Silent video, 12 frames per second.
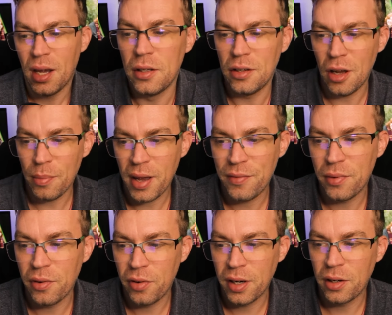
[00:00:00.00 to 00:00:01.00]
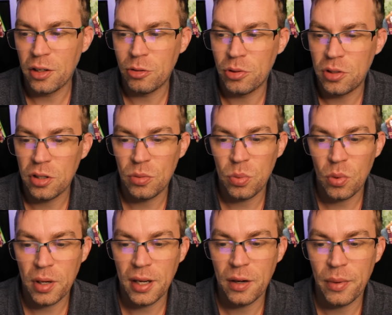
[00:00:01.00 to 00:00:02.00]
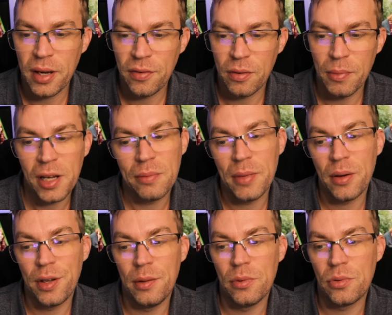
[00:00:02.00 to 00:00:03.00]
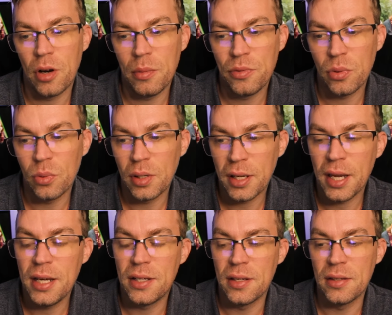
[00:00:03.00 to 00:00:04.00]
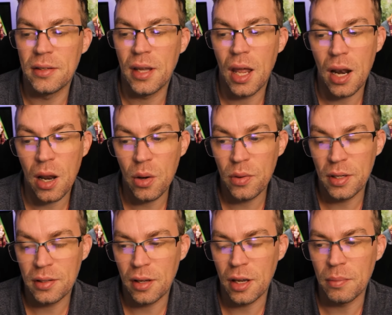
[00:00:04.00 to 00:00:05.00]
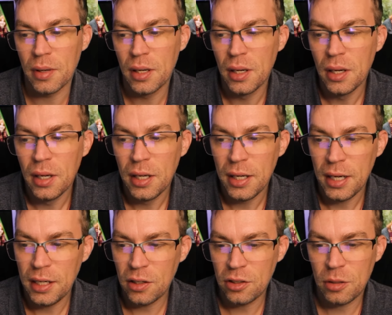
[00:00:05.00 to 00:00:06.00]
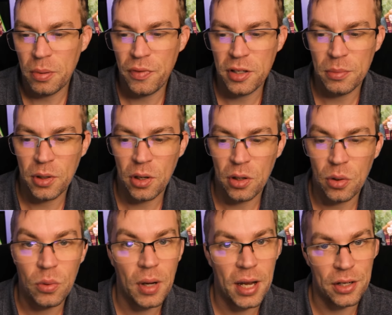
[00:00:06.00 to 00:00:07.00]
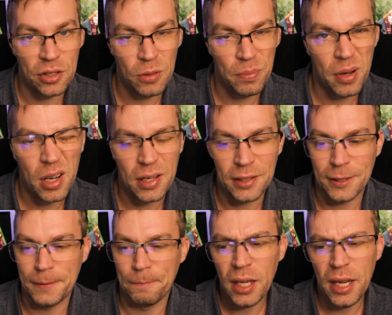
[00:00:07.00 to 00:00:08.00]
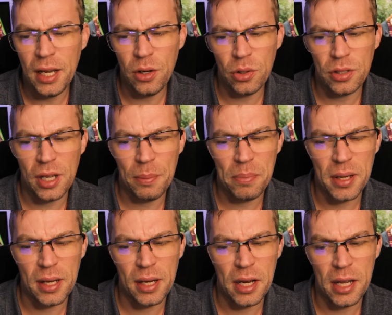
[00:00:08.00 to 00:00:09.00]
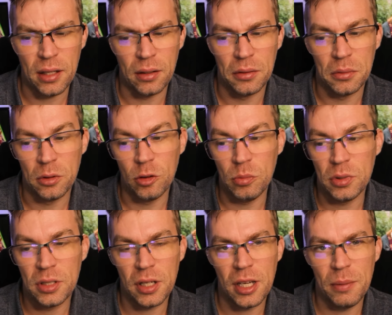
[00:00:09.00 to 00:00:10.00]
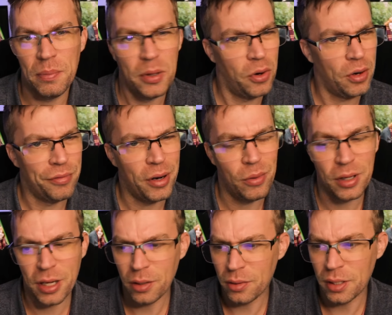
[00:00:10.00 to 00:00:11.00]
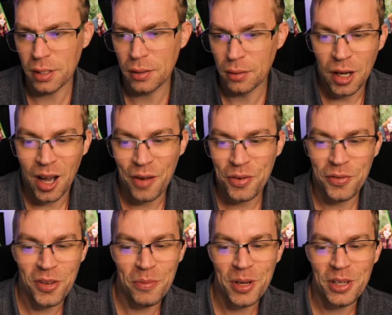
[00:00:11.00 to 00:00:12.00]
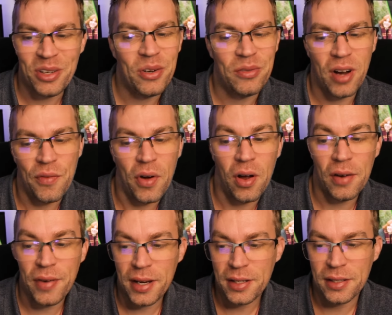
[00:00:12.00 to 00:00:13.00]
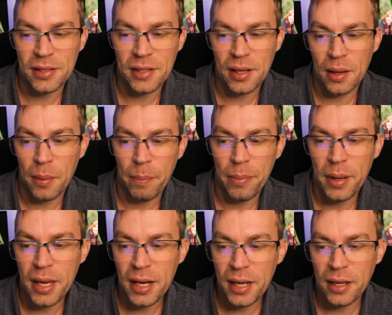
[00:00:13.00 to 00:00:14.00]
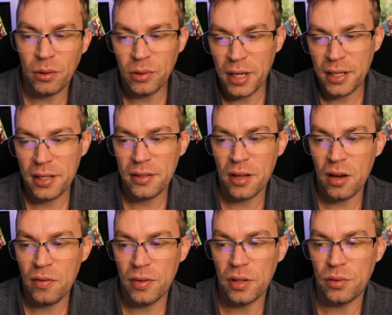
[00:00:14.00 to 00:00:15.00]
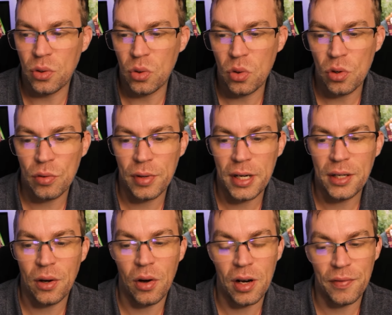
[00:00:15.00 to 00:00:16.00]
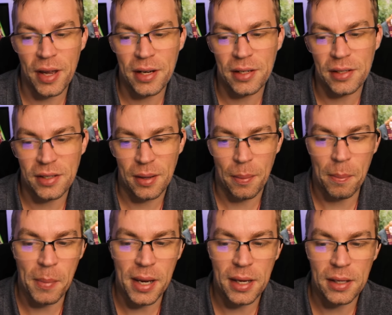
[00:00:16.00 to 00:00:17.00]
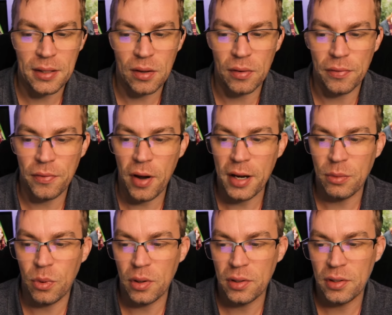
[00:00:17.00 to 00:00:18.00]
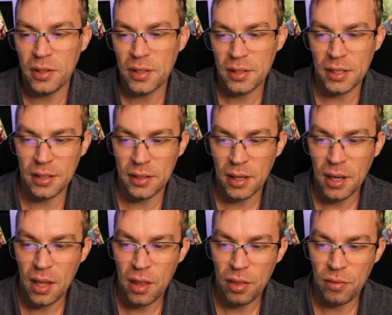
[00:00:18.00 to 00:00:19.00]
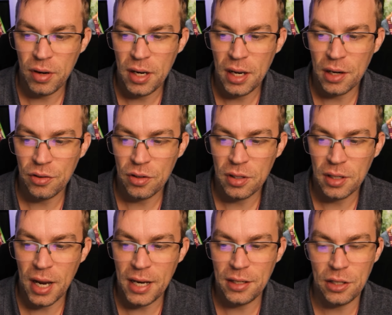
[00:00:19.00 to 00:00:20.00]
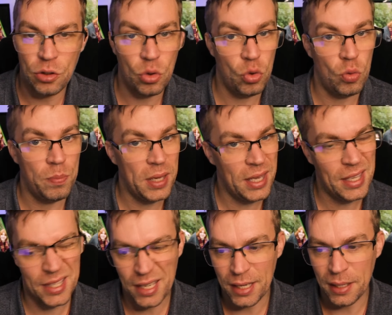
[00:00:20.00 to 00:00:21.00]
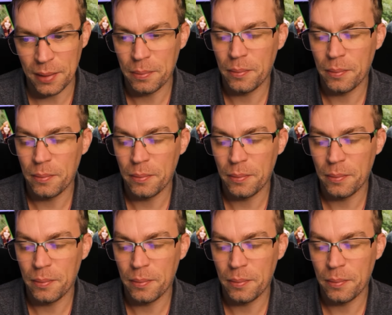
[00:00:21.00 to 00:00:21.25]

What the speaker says: The giant man from Gringotts was just walking away from Madame Malkin's Robes for all occasions, alone this time. He nods to Professor McGonagall as you pass. He looked a bit ill, almost like he'd been on a roller coaster. After a few minutes, you arrive at Ollivander's. Peeling old letters over the door read Ollivander's, makers of fine wands since 382 BC.